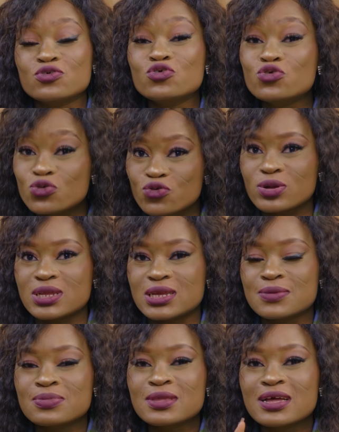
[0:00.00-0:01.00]

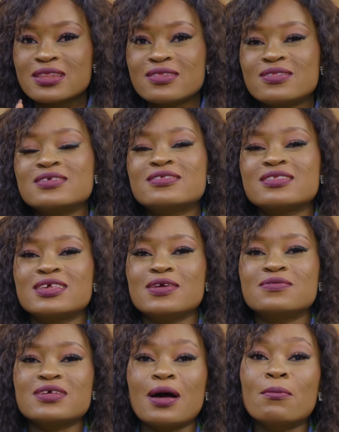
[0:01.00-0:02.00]
Usually, these
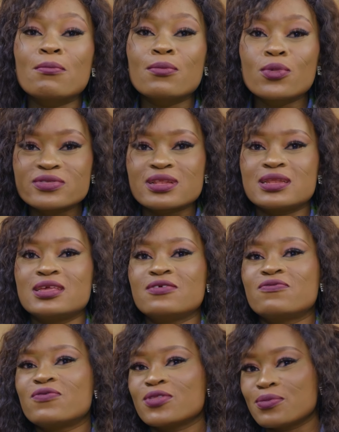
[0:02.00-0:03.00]
gifts are
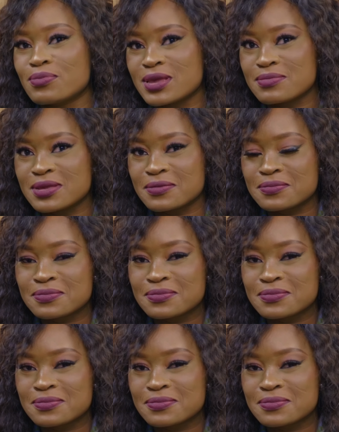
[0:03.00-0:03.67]
mostly for the baby.